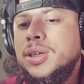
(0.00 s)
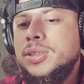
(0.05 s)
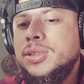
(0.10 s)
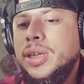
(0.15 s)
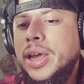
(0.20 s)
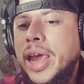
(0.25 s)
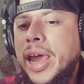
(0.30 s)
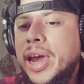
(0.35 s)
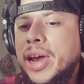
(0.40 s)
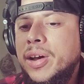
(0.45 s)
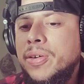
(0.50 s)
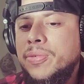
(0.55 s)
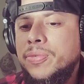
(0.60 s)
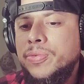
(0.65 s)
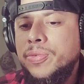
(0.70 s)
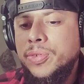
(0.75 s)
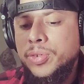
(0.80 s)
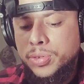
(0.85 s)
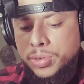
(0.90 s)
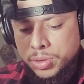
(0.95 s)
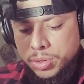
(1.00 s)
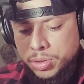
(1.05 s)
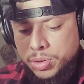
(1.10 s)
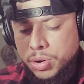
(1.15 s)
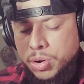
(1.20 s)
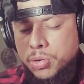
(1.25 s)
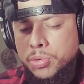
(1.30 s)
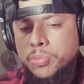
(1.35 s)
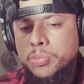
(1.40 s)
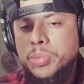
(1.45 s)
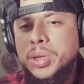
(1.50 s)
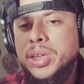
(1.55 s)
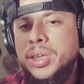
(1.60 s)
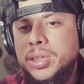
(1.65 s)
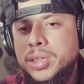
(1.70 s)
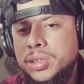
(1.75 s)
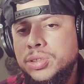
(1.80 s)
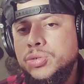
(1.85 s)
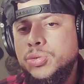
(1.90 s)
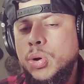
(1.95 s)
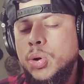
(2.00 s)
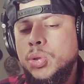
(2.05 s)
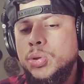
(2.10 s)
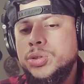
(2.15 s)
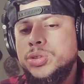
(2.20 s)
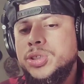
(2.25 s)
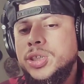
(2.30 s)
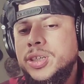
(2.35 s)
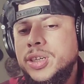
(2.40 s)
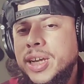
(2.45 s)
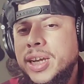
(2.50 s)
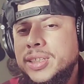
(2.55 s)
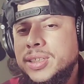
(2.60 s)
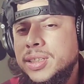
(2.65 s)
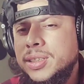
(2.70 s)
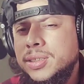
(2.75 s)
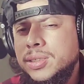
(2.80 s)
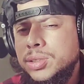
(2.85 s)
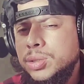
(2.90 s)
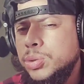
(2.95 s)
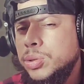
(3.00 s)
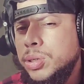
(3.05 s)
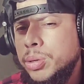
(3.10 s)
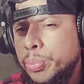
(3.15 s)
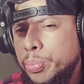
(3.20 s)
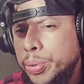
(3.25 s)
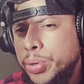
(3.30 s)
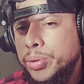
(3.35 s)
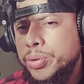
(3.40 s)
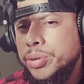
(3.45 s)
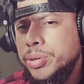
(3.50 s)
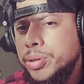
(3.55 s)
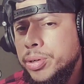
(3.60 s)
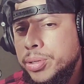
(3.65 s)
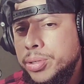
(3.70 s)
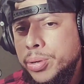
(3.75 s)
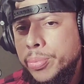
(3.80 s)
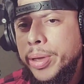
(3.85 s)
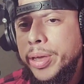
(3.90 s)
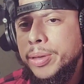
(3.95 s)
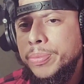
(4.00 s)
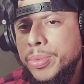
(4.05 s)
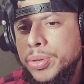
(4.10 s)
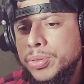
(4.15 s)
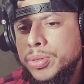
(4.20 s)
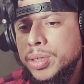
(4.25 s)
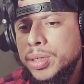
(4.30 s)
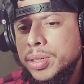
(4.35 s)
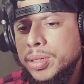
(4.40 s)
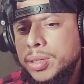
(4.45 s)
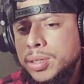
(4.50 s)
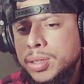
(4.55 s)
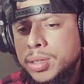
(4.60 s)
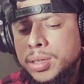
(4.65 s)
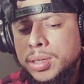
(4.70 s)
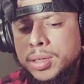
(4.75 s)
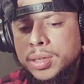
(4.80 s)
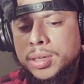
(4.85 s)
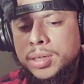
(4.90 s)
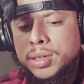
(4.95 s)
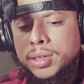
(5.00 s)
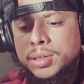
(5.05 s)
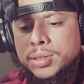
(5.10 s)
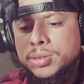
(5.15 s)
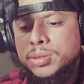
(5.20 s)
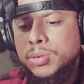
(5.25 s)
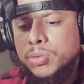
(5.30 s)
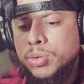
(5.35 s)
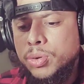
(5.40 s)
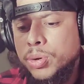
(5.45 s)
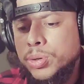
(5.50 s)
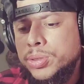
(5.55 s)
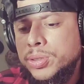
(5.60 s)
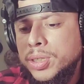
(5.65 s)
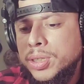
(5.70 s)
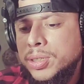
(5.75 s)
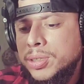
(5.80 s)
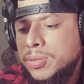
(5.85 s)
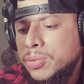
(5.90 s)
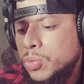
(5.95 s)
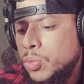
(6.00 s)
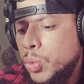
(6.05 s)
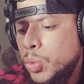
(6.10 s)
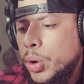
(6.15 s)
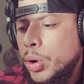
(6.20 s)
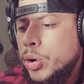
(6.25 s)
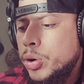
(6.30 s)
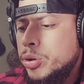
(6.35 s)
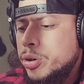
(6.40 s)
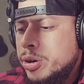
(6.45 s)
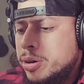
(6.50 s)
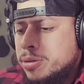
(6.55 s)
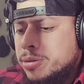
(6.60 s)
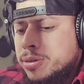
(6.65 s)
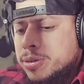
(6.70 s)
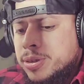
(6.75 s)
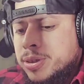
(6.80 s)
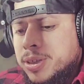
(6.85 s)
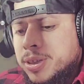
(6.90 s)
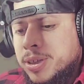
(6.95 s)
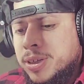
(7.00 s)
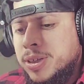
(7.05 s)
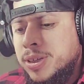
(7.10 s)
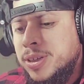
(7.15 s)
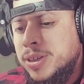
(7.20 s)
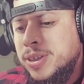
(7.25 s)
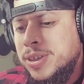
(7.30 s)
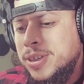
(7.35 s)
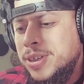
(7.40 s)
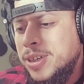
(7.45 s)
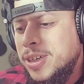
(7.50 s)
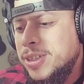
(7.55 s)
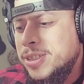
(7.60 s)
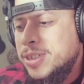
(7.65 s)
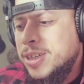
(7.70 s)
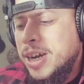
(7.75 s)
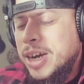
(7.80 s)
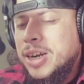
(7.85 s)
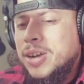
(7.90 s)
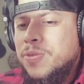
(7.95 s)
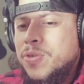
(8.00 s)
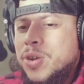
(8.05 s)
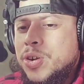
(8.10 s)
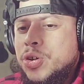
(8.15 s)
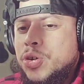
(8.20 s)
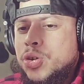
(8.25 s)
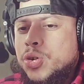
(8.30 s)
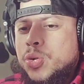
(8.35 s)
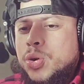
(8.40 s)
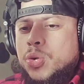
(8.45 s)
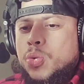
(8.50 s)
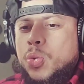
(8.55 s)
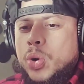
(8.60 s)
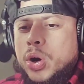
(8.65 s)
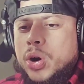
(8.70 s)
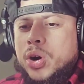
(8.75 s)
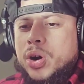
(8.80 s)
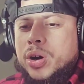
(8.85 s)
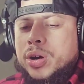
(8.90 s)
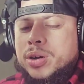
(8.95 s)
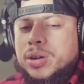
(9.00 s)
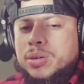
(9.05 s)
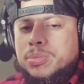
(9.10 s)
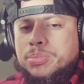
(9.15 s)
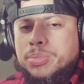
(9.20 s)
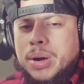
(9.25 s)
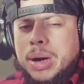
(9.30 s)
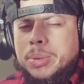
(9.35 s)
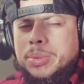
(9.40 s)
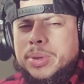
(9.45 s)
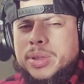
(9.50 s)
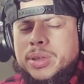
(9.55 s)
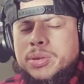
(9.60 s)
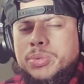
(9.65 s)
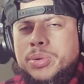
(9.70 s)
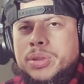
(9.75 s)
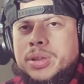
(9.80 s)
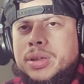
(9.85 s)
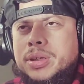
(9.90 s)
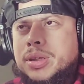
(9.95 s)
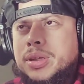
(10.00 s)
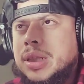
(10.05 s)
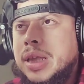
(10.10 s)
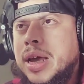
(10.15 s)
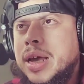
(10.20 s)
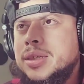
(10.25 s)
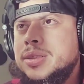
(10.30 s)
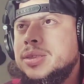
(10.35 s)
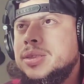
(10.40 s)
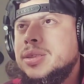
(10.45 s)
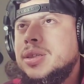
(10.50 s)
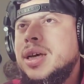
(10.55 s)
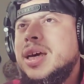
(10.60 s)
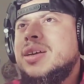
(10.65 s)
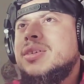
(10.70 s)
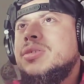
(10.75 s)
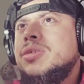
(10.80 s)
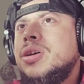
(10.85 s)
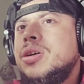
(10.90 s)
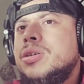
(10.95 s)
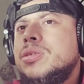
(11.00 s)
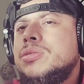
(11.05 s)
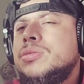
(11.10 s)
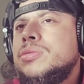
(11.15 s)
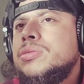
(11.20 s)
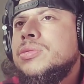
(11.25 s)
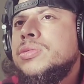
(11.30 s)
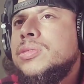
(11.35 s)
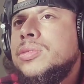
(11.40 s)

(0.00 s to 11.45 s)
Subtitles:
to have, you know, MIDI controllers connected to a computer to make music. So of course this word is kind of a newer word, probably within the last, I don't know,